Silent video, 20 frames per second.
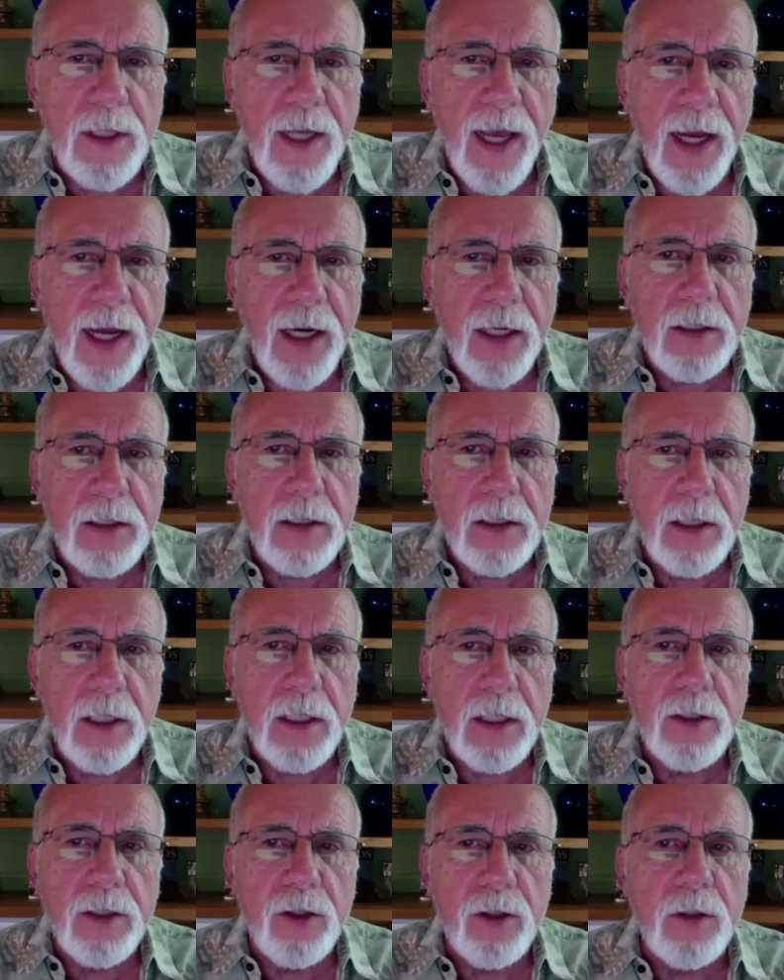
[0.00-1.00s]
Dad is
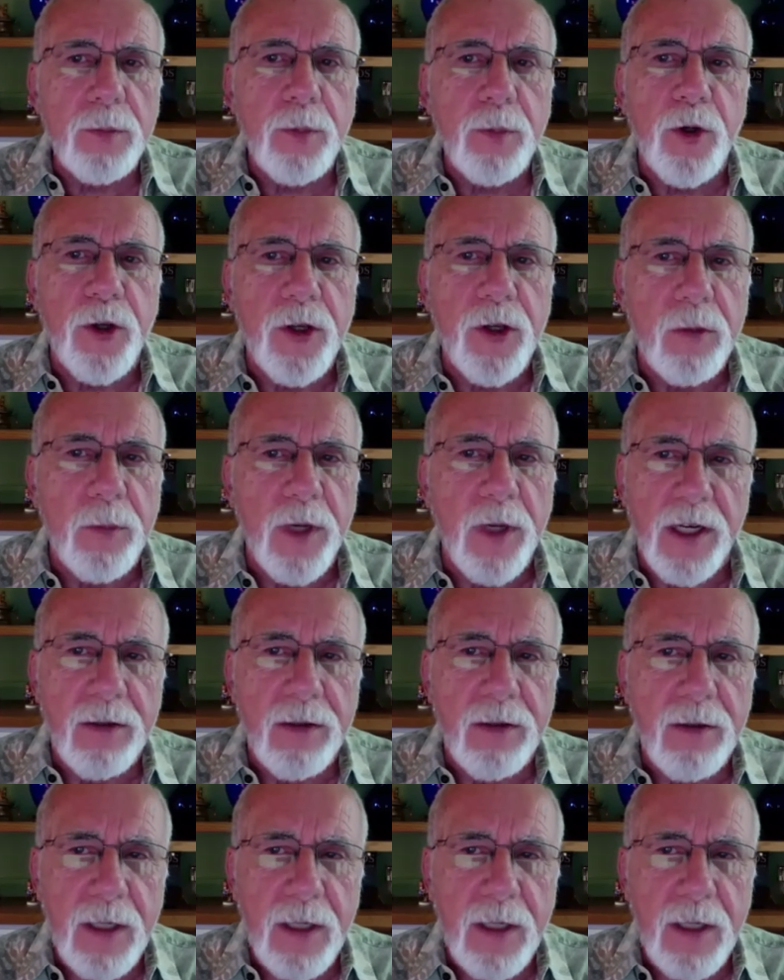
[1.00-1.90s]
a superhuman.